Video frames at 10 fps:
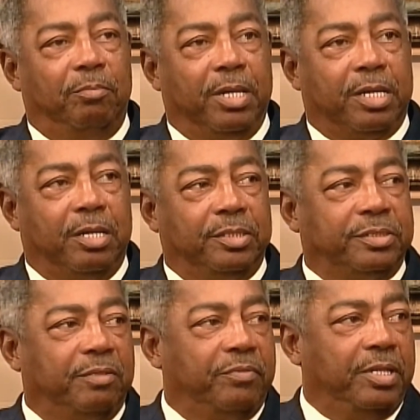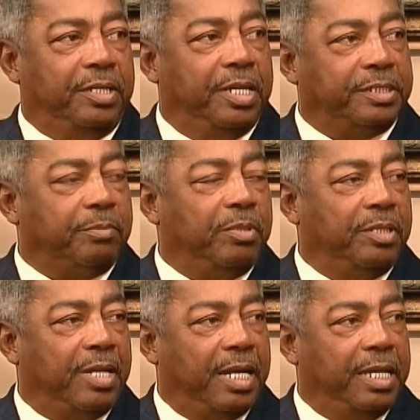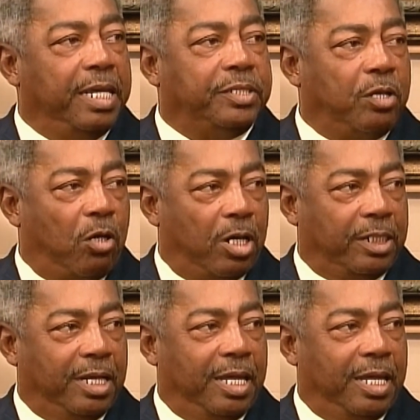Because of the discipline that he taught.